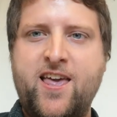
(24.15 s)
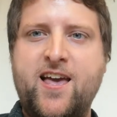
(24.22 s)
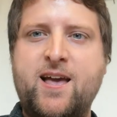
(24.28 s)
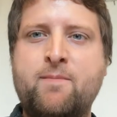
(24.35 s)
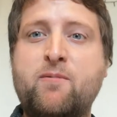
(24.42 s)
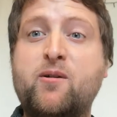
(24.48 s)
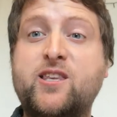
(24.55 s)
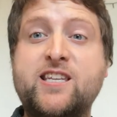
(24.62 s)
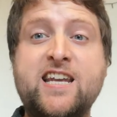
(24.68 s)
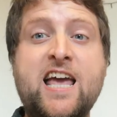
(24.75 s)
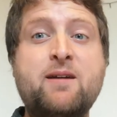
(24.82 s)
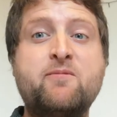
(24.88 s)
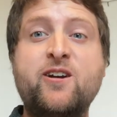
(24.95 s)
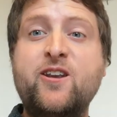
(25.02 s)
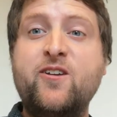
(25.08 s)
Um, but today
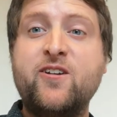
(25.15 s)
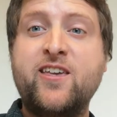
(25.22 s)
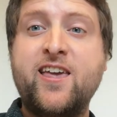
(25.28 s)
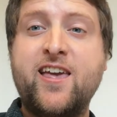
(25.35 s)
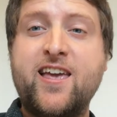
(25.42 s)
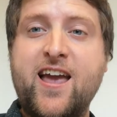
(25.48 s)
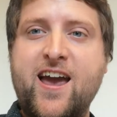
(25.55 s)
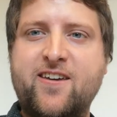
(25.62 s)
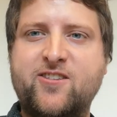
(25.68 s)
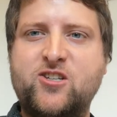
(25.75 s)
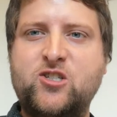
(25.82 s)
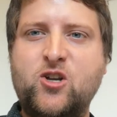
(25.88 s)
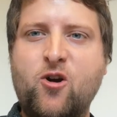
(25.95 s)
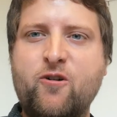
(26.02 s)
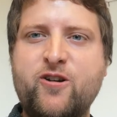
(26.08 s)
we're looking at the
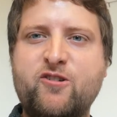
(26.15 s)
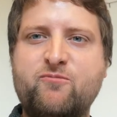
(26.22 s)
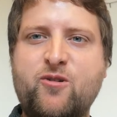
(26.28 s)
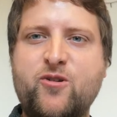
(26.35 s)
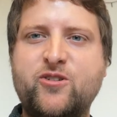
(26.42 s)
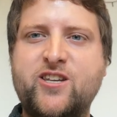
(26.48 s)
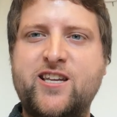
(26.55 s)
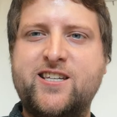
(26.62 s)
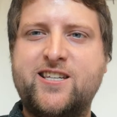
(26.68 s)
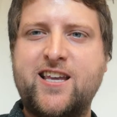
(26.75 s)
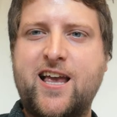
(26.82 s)
story of Moses